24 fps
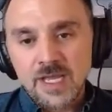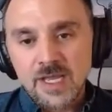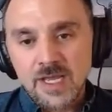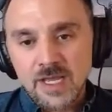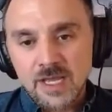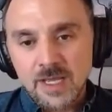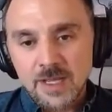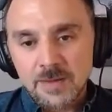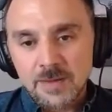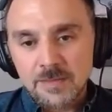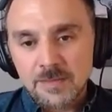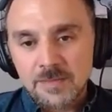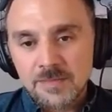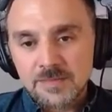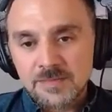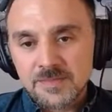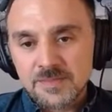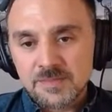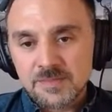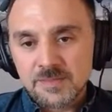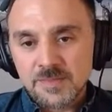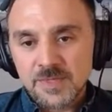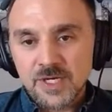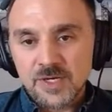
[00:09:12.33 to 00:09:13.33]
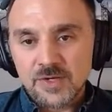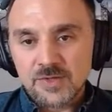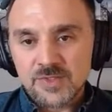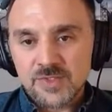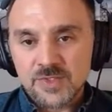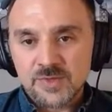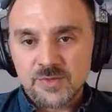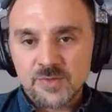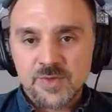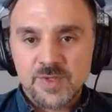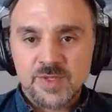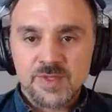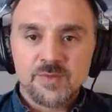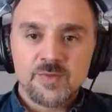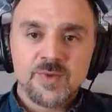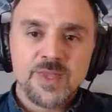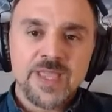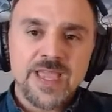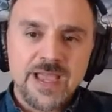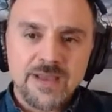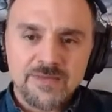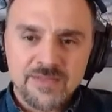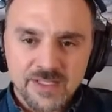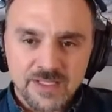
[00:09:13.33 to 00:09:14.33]
So
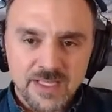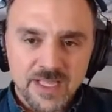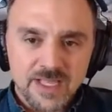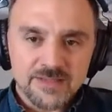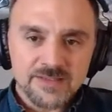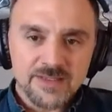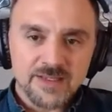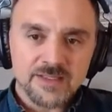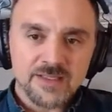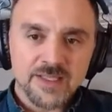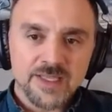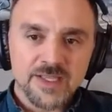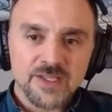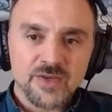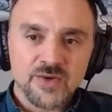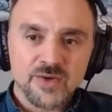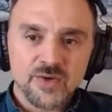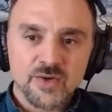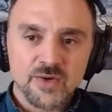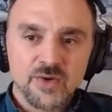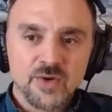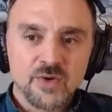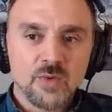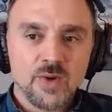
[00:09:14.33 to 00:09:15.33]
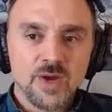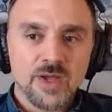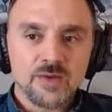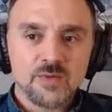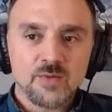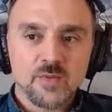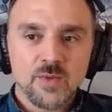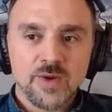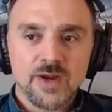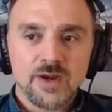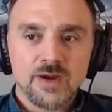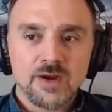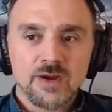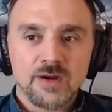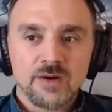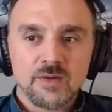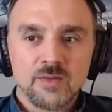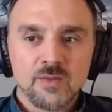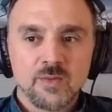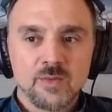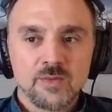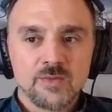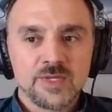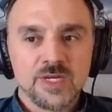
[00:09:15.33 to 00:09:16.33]
we have the classic like who, what,
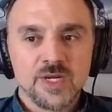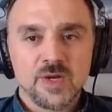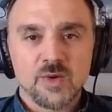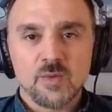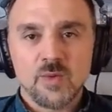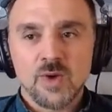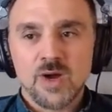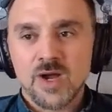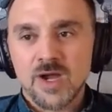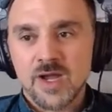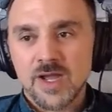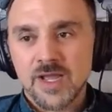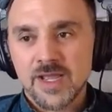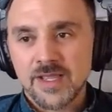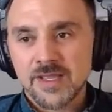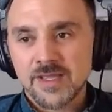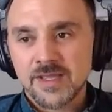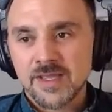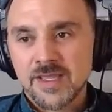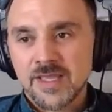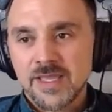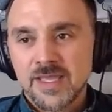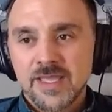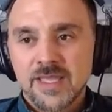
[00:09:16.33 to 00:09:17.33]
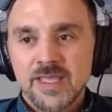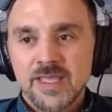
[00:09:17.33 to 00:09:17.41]
where, why.